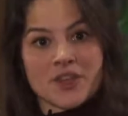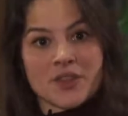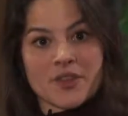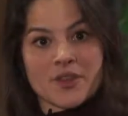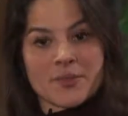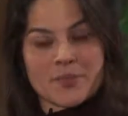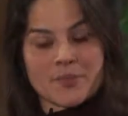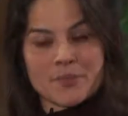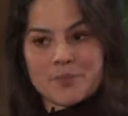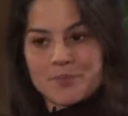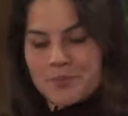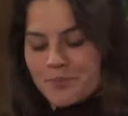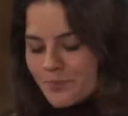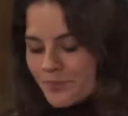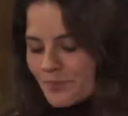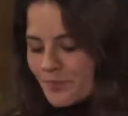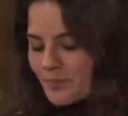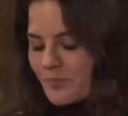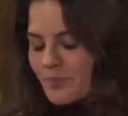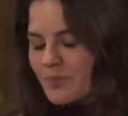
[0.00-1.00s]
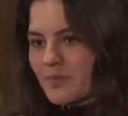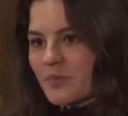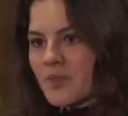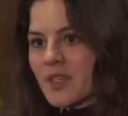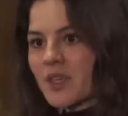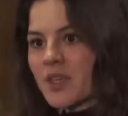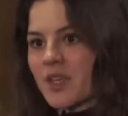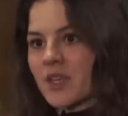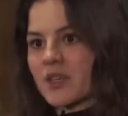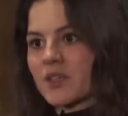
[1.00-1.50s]
other.
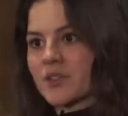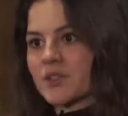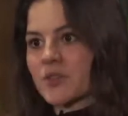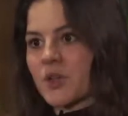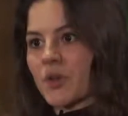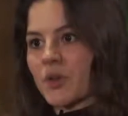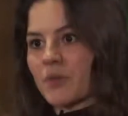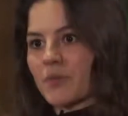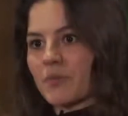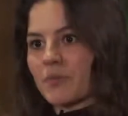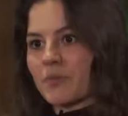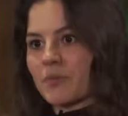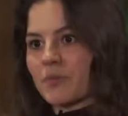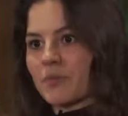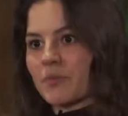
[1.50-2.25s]
So